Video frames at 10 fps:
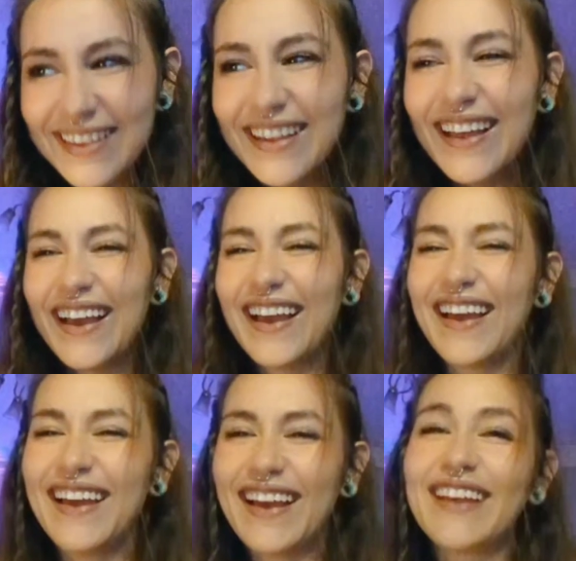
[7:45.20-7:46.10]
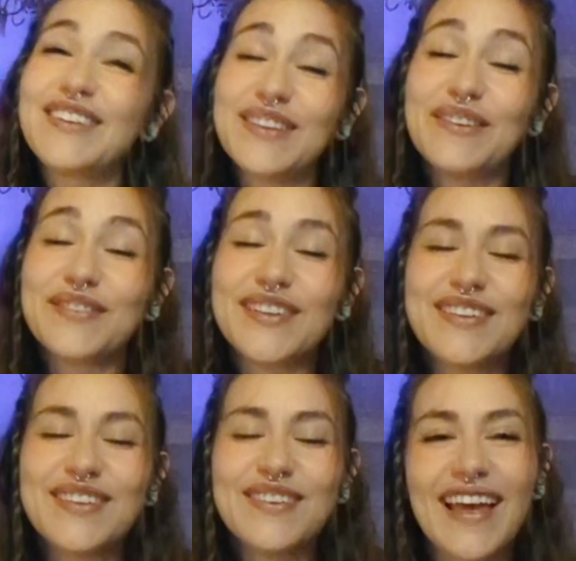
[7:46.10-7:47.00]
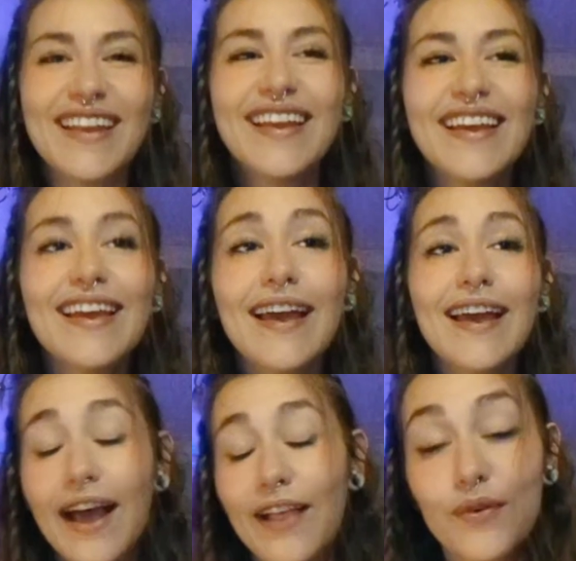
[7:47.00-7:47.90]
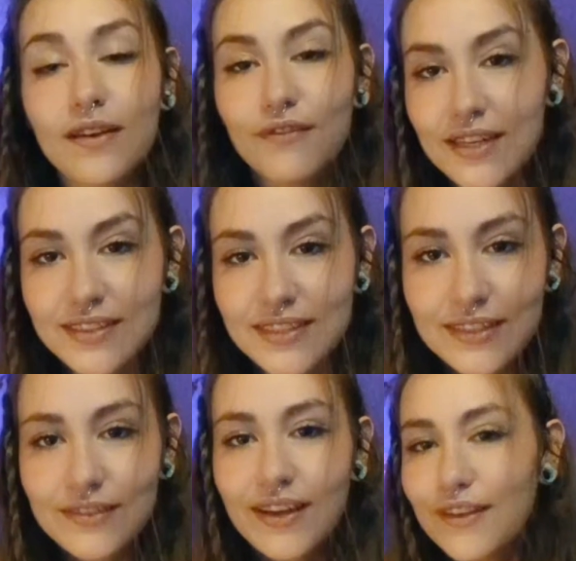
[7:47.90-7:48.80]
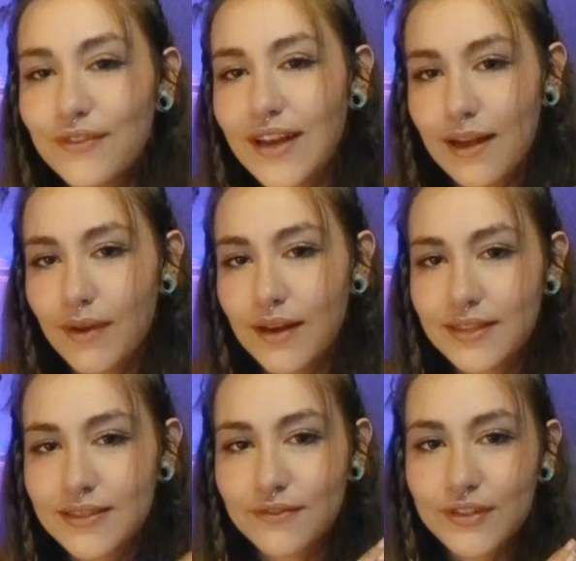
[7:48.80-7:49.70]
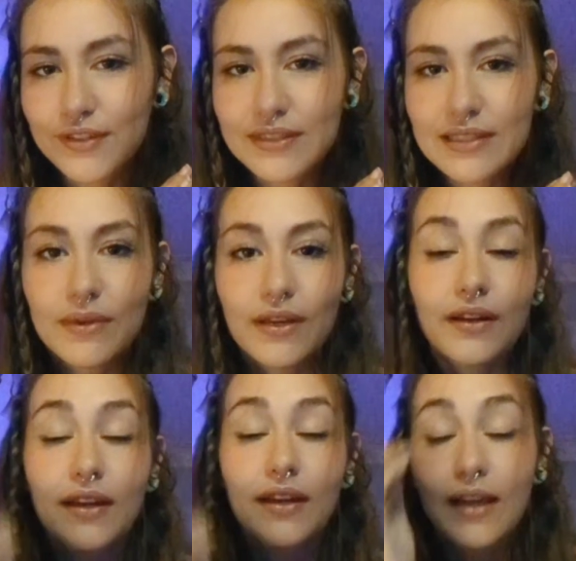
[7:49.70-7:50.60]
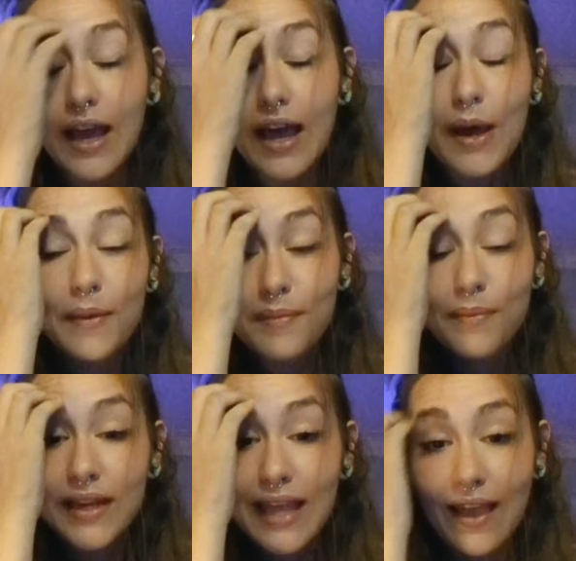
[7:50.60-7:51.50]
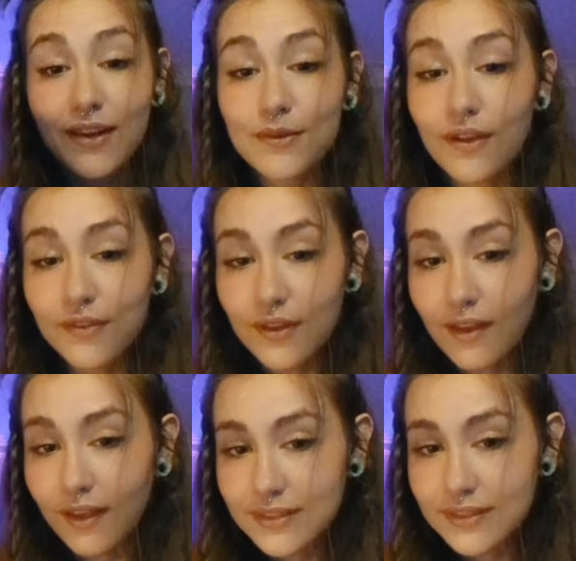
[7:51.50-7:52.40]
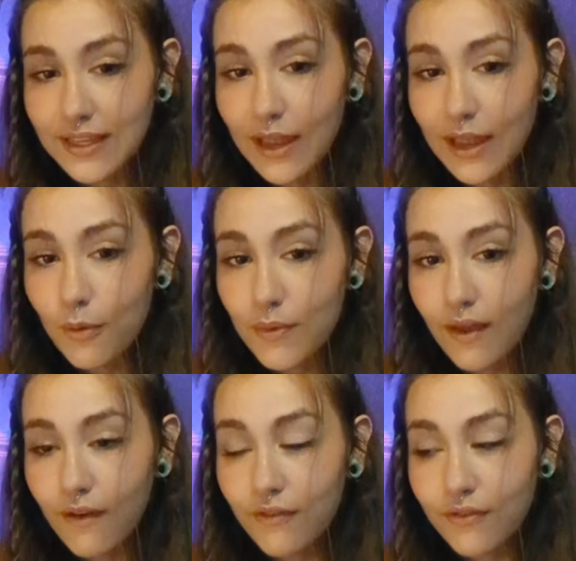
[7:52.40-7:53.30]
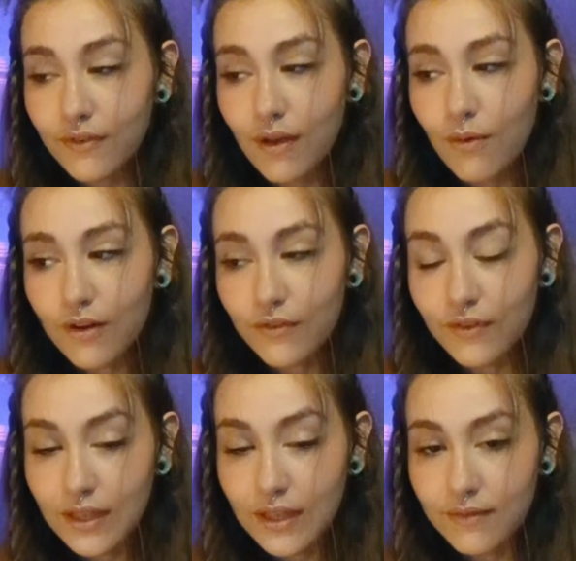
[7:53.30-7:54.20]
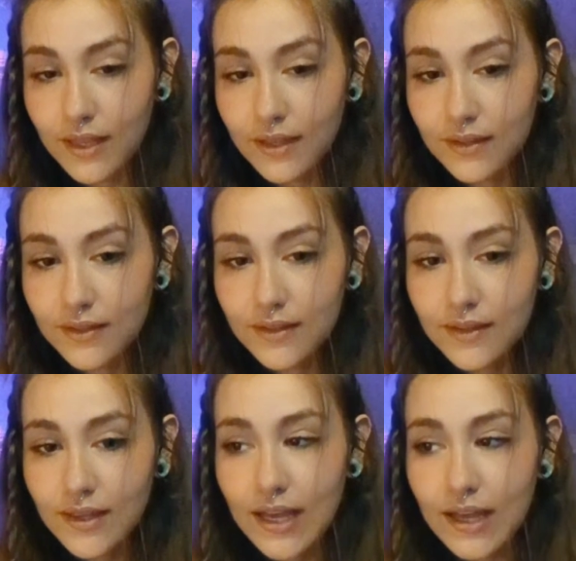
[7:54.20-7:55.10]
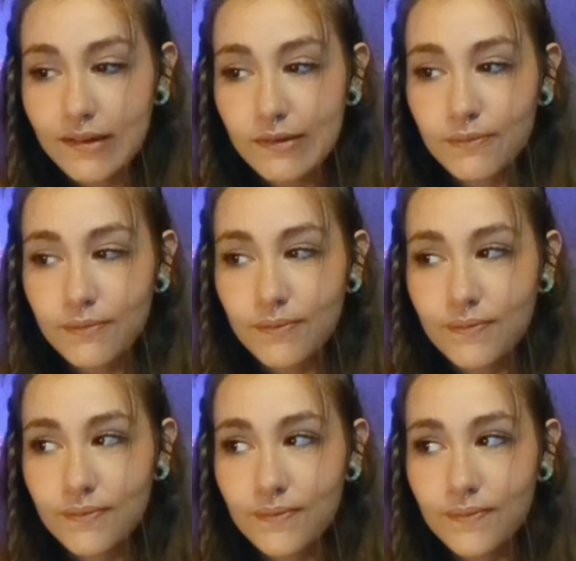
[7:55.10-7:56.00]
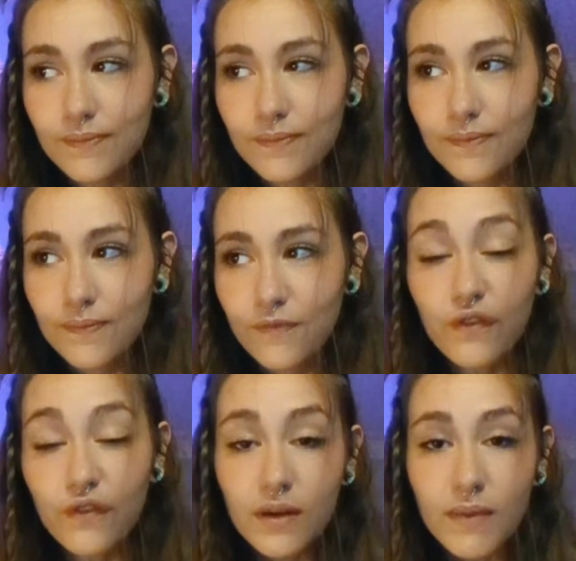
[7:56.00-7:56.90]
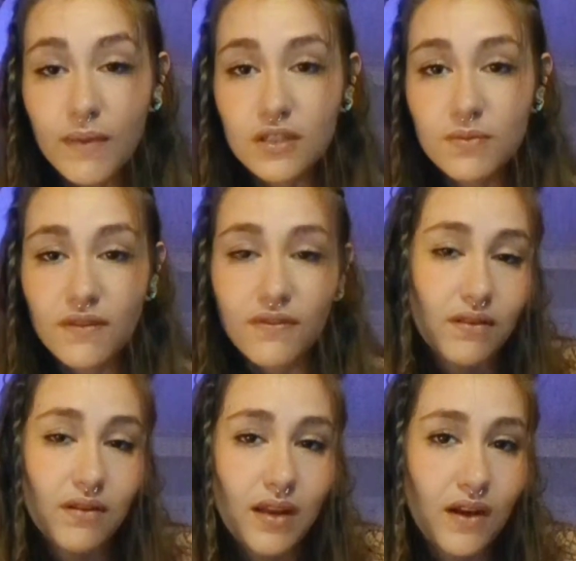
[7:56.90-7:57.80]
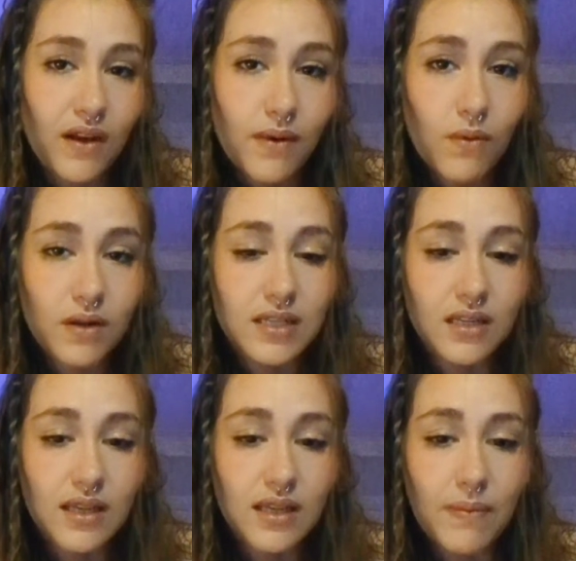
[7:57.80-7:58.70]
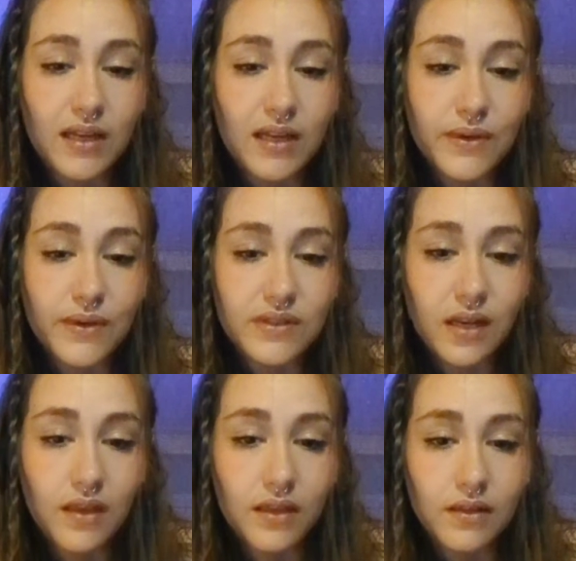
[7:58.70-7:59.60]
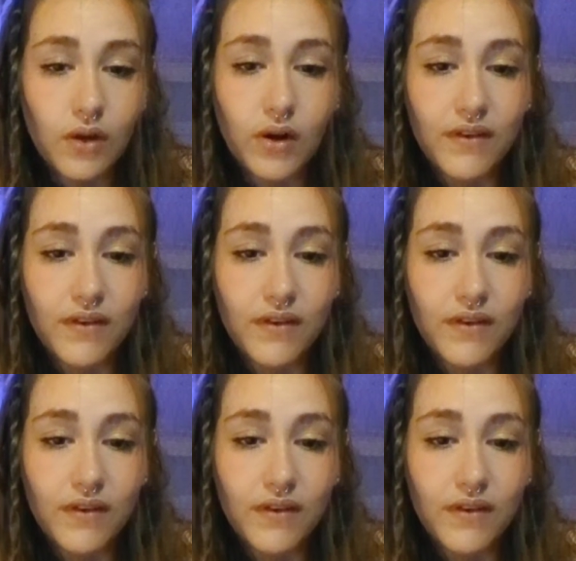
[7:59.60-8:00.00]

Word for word: I do love when you do that. I love when V does it too. I love when anybody gets to fall asleep here. Um, but yeah, I do love you guys. I hope you have a wonderful evening. Um, feel free to message me for a little bit if anybody wants to get back to me or say anything or have